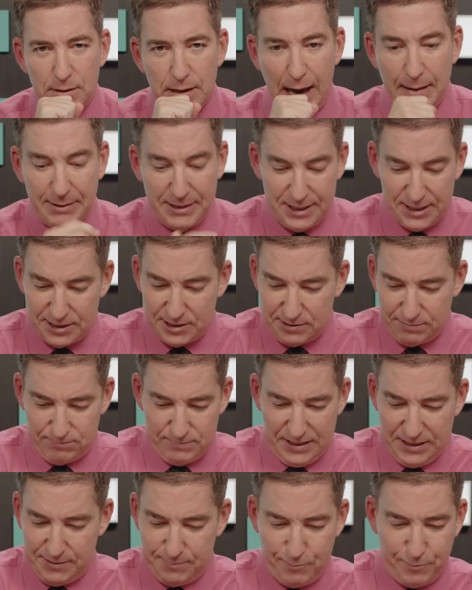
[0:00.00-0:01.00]
I mean, this
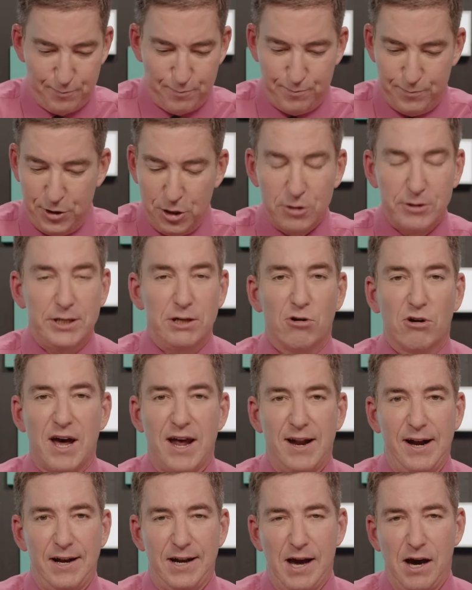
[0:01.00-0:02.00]
is pure neocon
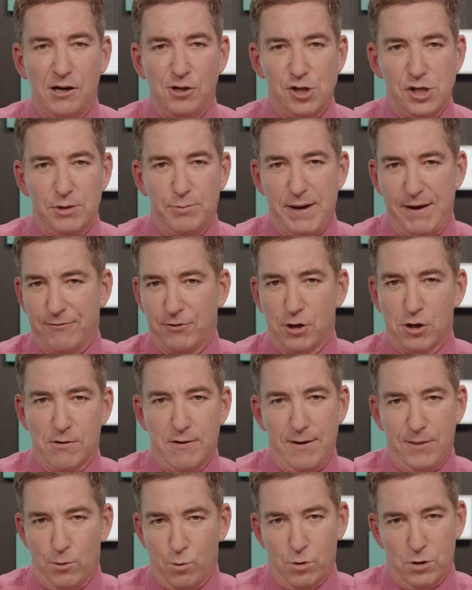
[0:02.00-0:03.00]
ideology. We have to go
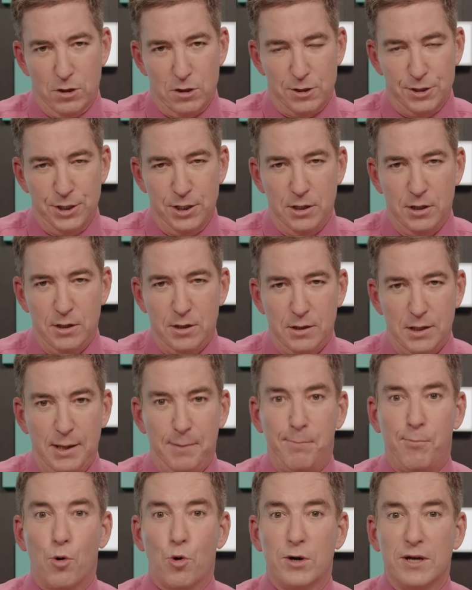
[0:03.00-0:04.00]
around the world
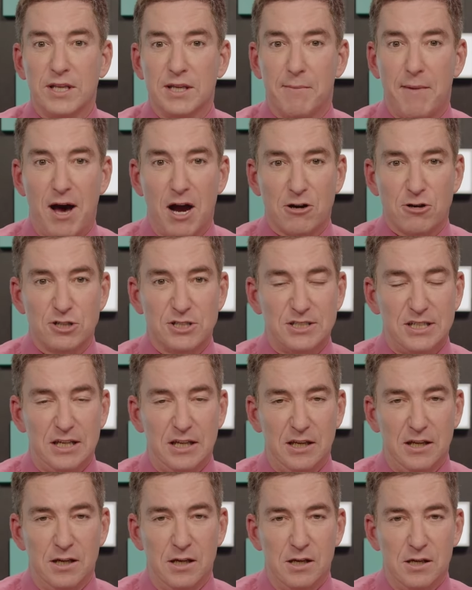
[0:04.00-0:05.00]
importing
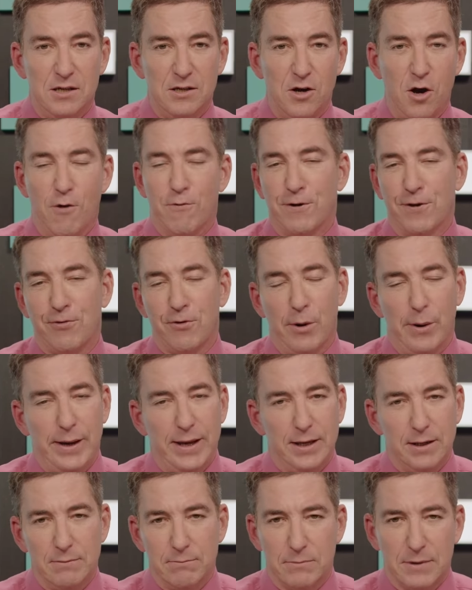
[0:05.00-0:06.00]
democracy,
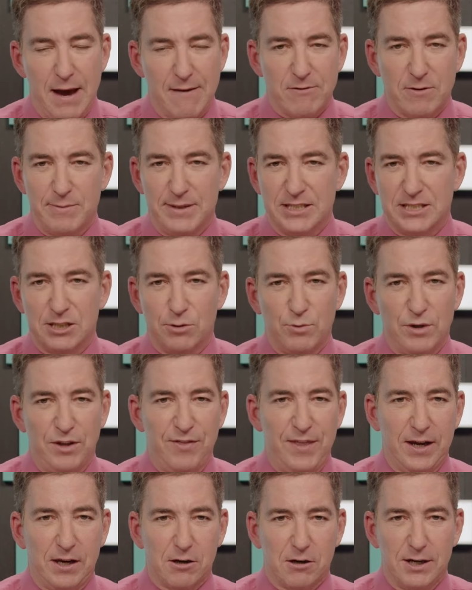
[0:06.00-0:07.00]
overthrowing governments that we
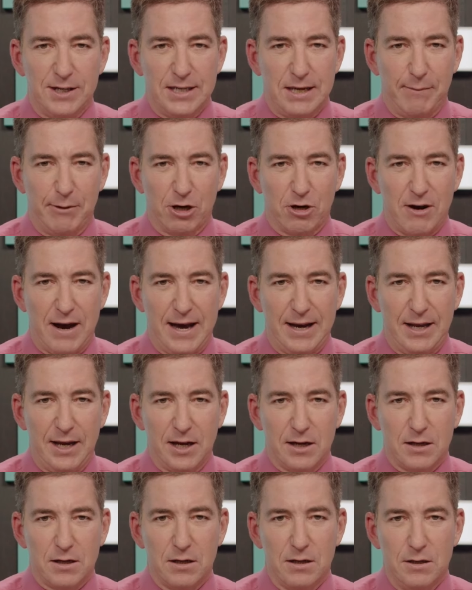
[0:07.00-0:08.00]
think are
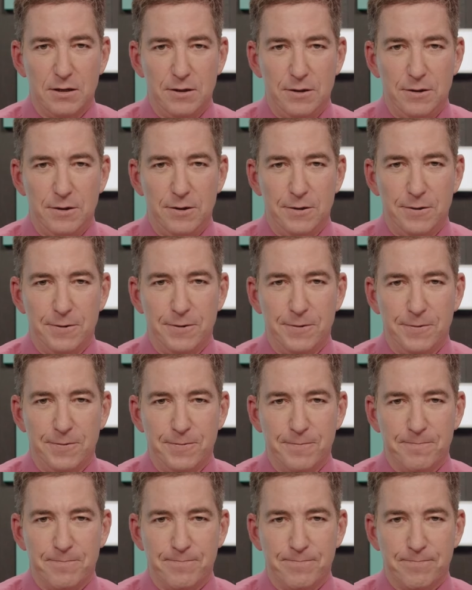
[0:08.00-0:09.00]
undemocratic.
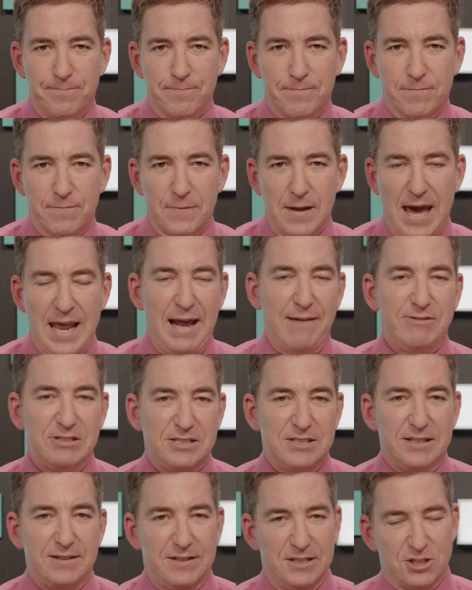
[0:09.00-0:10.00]
And
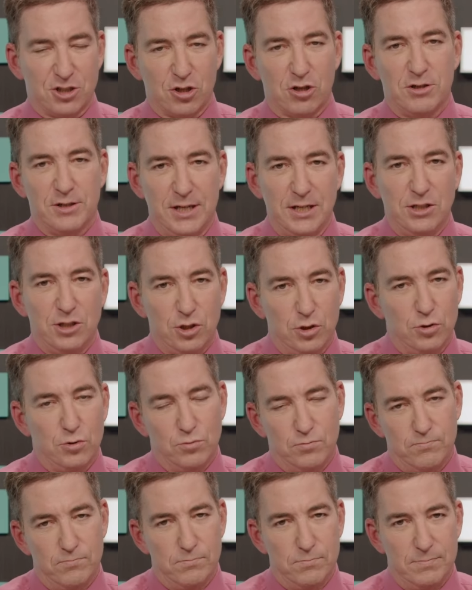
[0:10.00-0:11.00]
obviously this turned
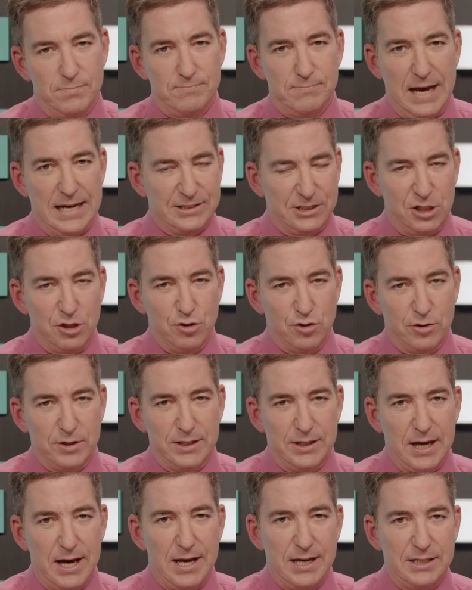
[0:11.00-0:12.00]
into, as it usually
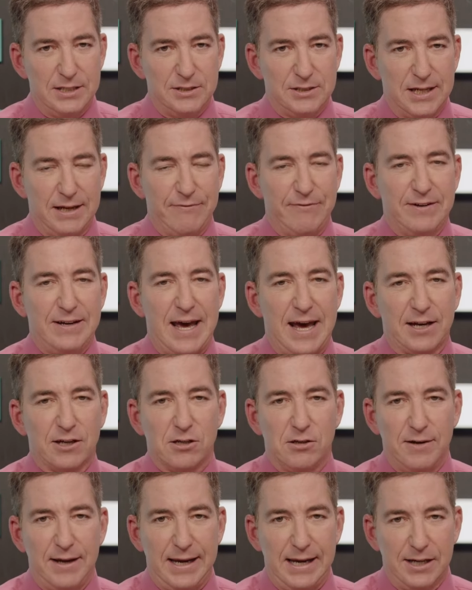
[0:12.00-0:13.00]
does, a
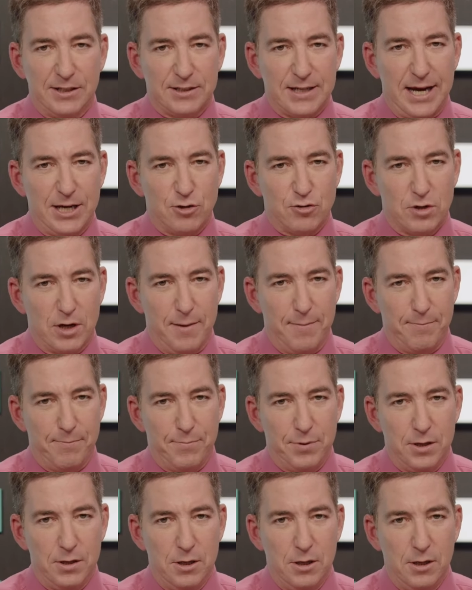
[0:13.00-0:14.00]
fanatical anti-Trump
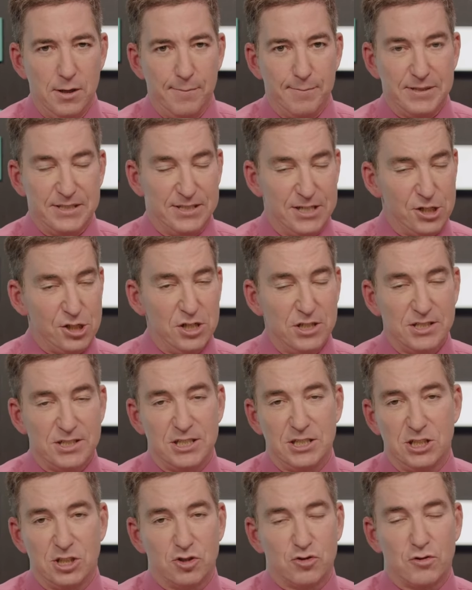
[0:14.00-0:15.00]
position
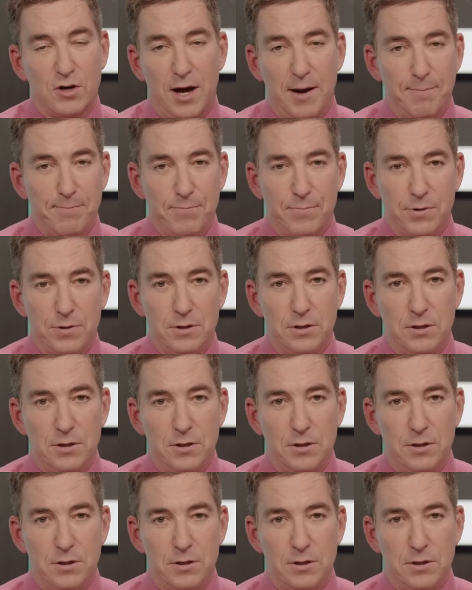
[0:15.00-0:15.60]
since Trump